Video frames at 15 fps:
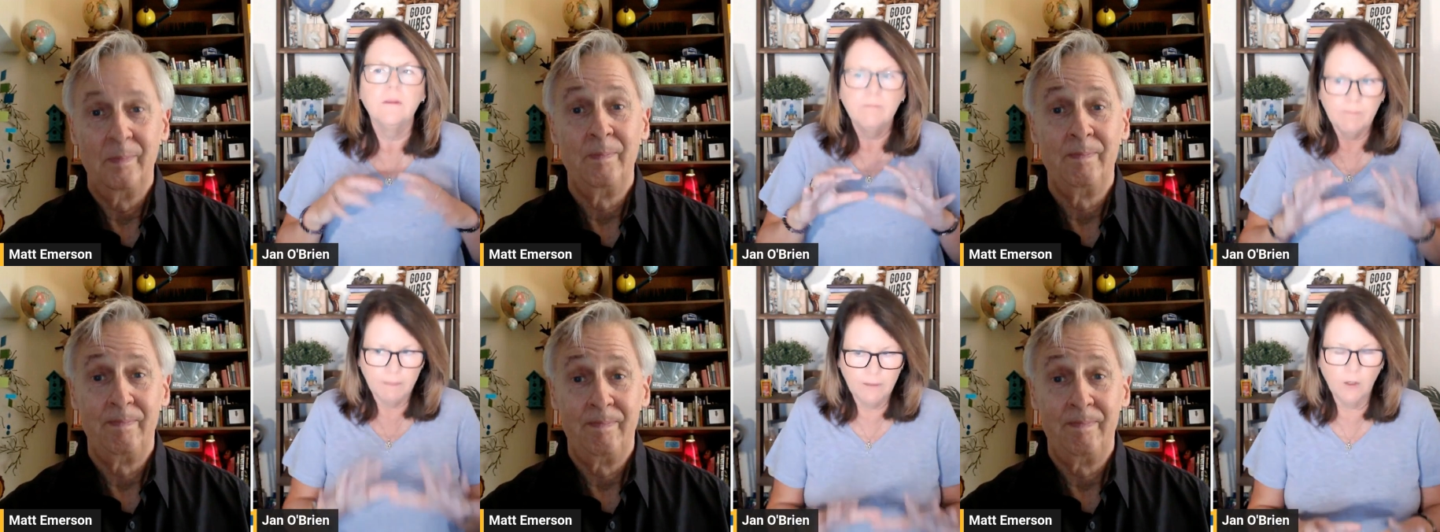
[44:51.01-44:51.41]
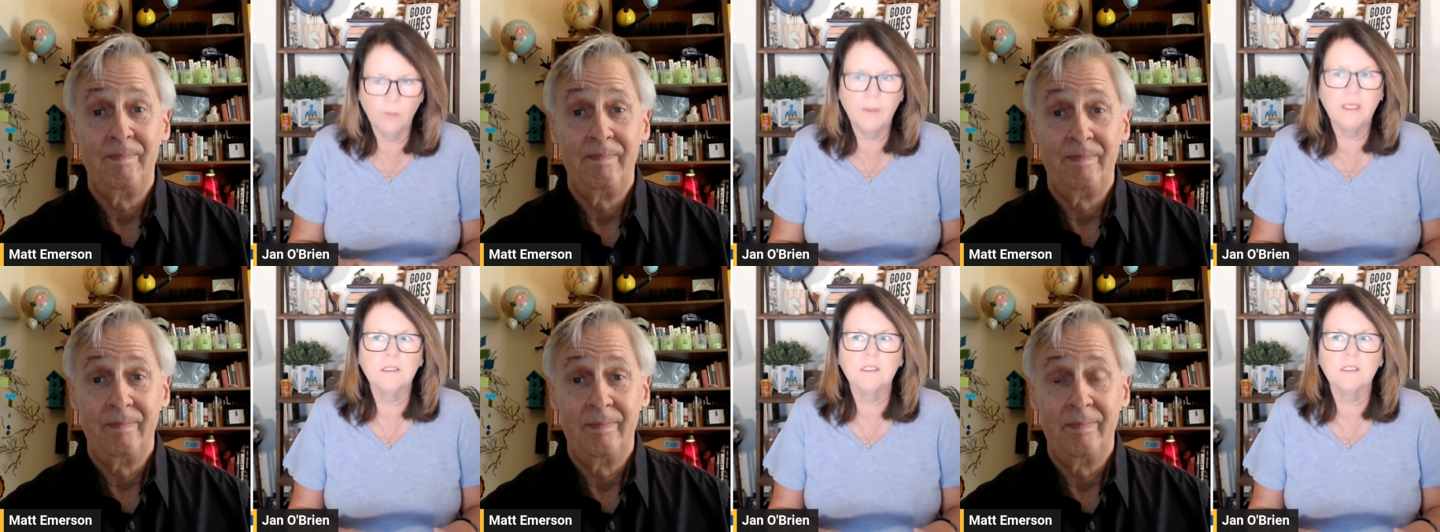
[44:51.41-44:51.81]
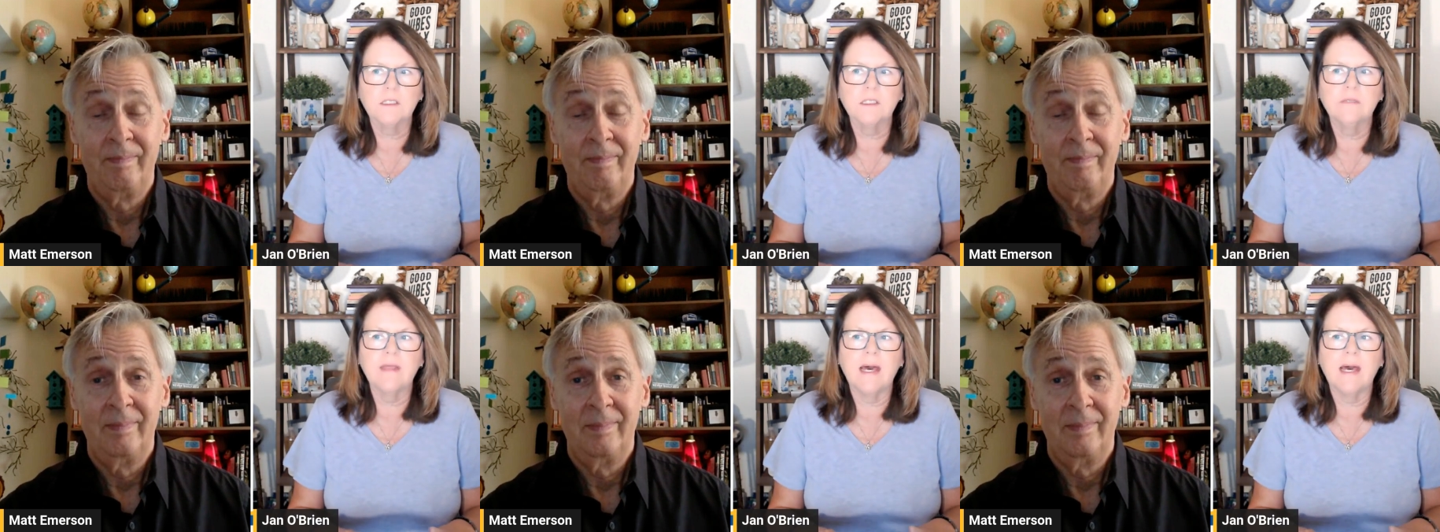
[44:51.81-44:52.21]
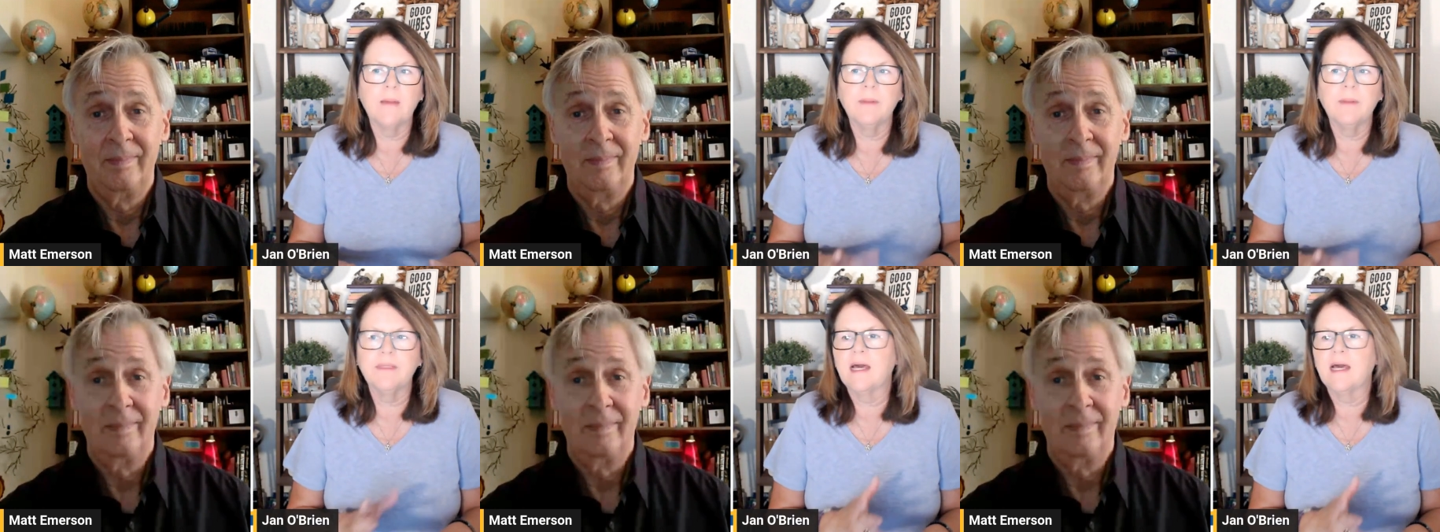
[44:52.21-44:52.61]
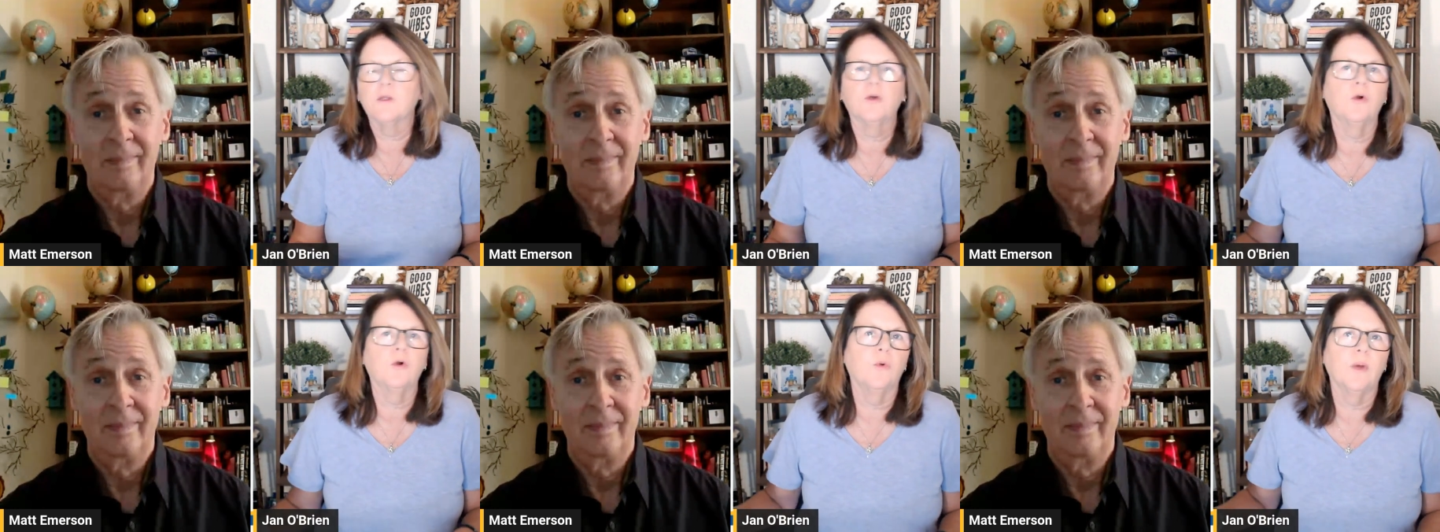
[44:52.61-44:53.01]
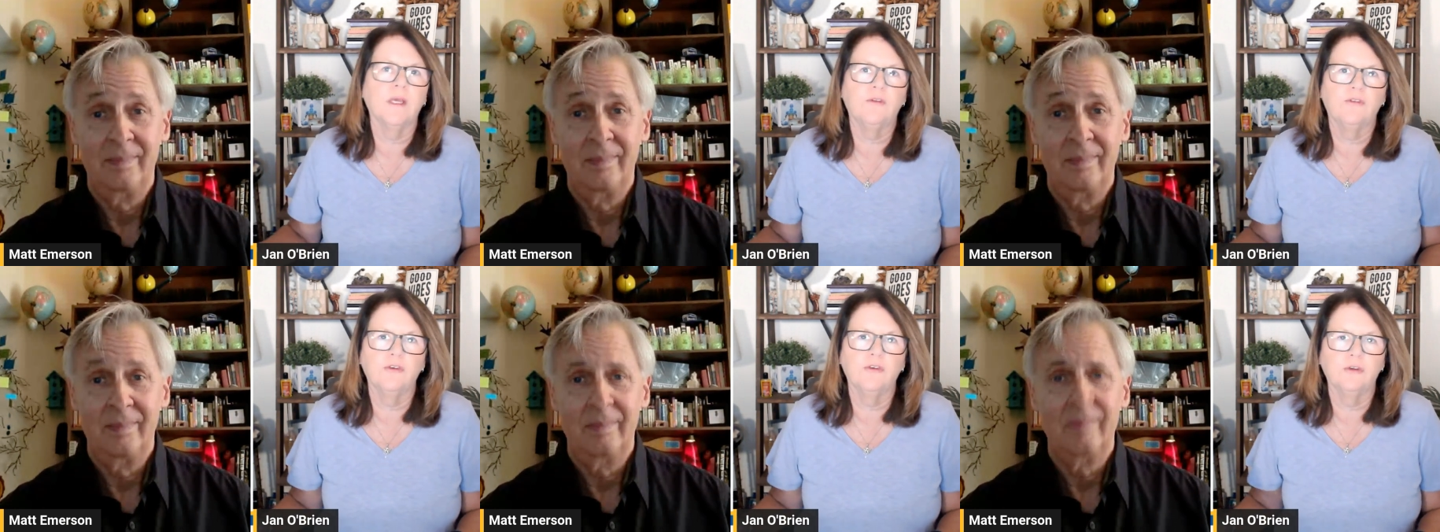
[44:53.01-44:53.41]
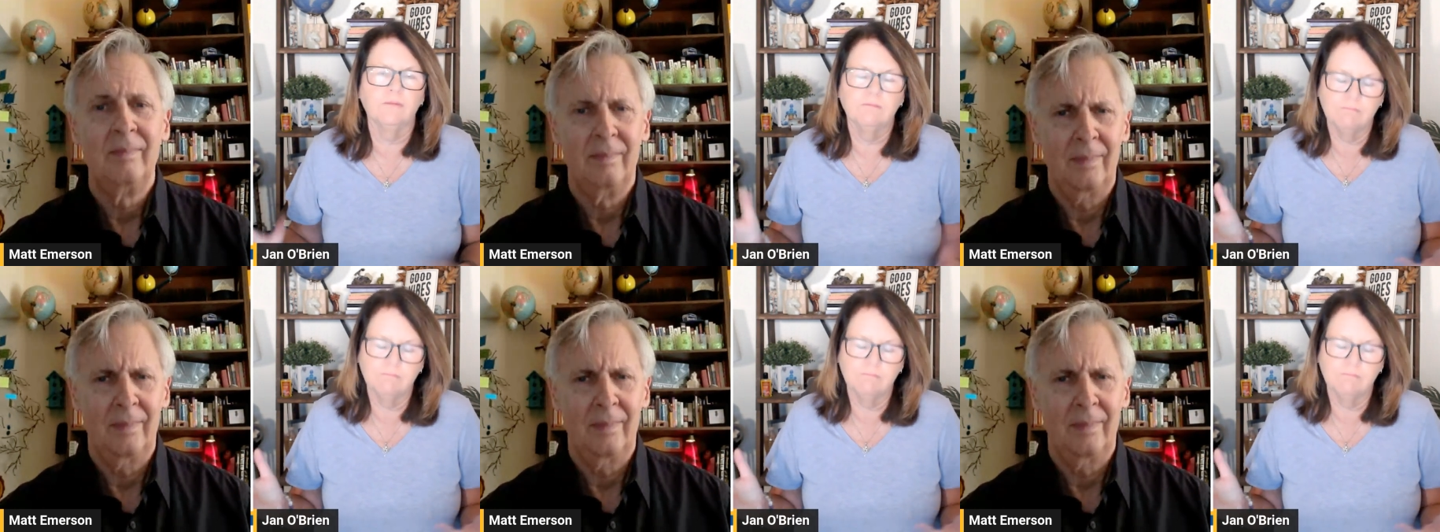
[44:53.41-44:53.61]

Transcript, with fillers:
Speaker 1: There'll be a little of that, but that'll go away too.